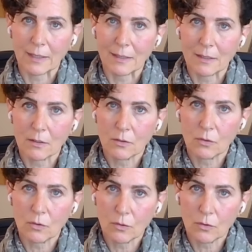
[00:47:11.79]
And
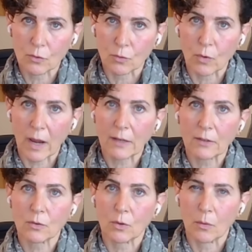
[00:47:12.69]

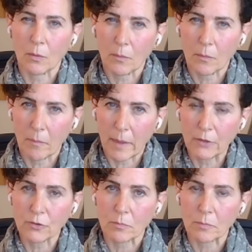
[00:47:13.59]
direct or
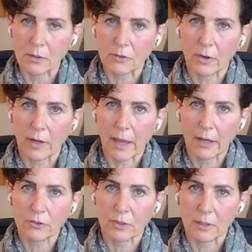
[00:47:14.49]
major military
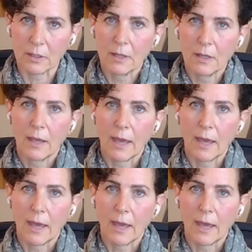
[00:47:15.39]
action